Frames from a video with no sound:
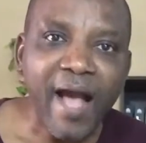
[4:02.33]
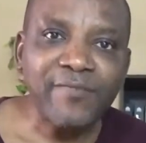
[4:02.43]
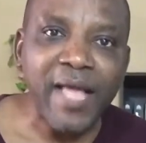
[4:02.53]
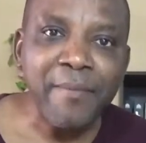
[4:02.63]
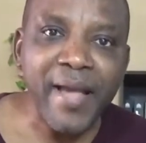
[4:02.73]

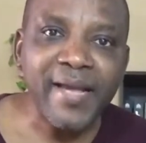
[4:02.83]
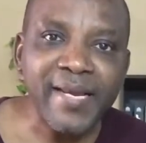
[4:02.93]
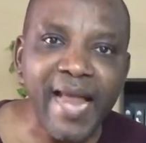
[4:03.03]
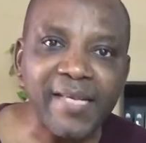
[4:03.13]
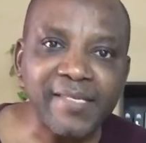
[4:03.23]
After
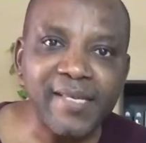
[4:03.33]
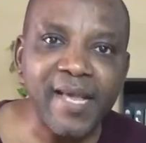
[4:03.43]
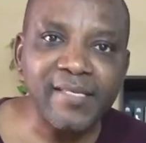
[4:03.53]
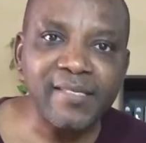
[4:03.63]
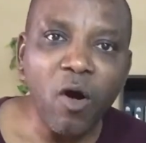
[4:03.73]
making that
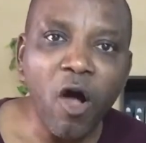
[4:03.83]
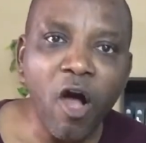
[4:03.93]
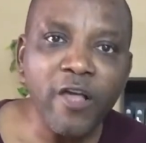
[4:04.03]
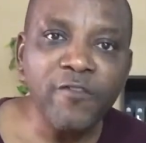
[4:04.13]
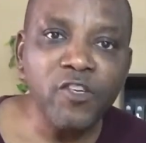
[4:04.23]
sales,
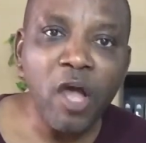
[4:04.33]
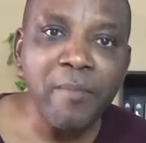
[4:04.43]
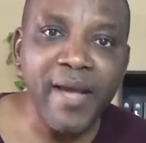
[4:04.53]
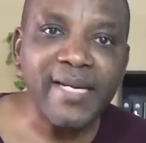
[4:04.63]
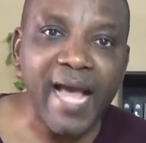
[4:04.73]
or if you
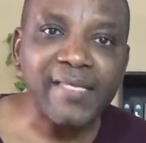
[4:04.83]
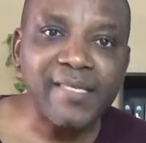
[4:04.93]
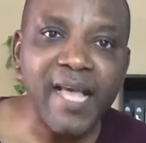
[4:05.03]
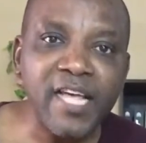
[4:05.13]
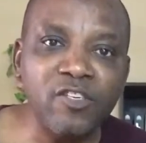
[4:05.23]
don't make that
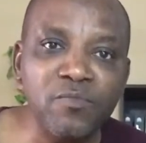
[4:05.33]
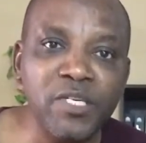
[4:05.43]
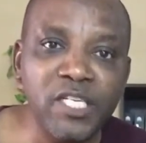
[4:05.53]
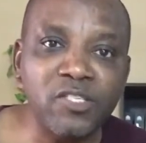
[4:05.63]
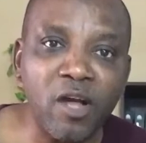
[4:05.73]
sale, you'll
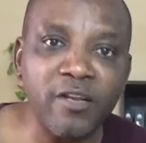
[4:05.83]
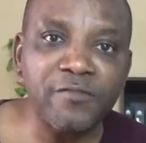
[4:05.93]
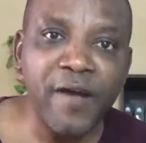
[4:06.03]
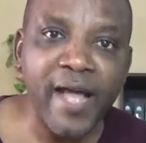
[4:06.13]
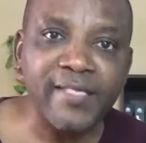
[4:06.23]
be
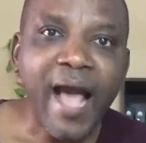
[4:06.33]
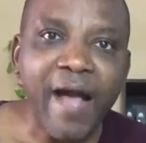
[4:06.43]
disqualified.